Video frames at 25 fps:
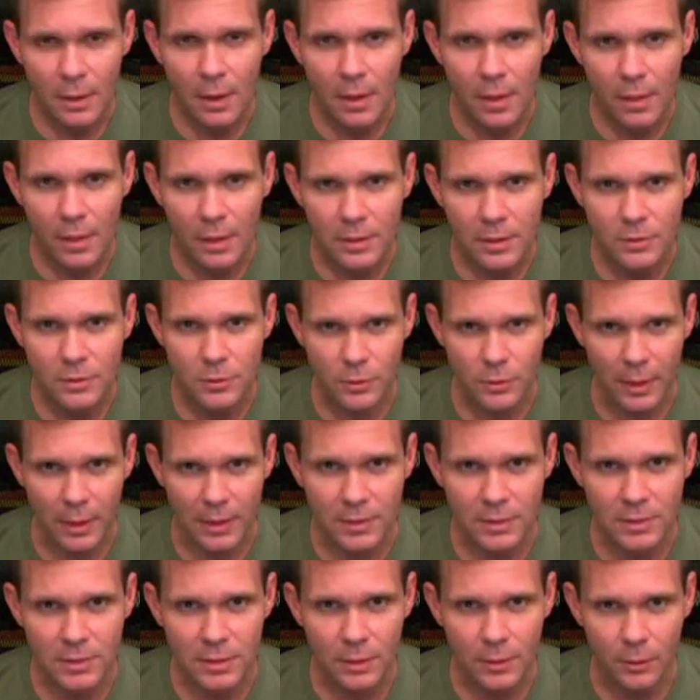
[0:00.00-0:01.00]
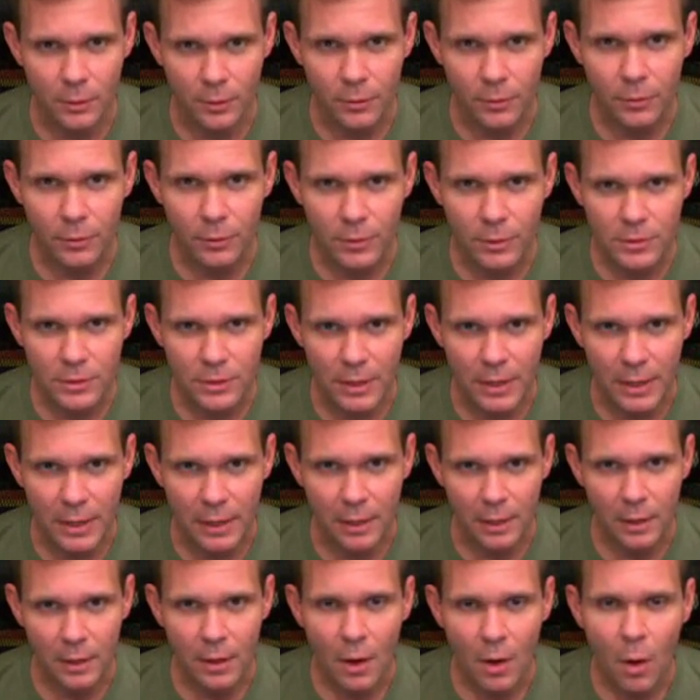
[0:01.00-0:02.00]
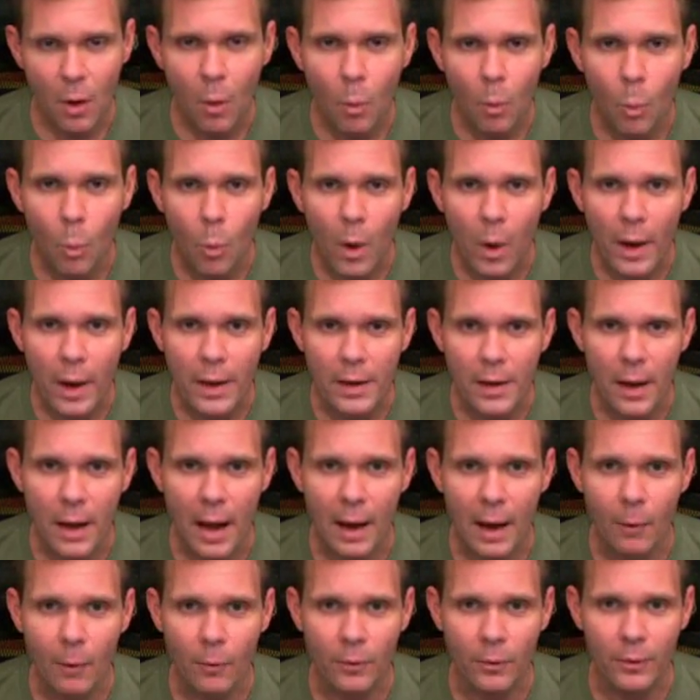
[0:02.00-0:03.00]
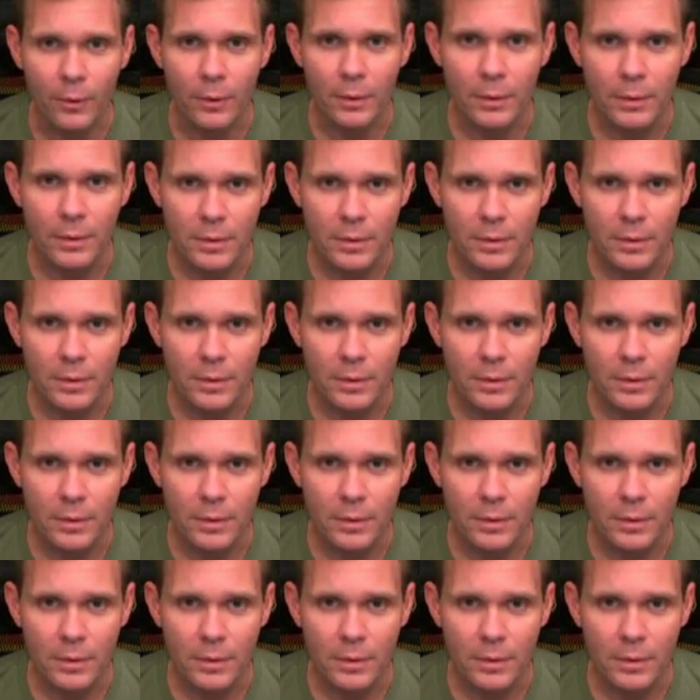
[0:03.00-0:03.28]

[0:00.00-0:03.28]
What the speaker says: that strikes the Earth looks like, what our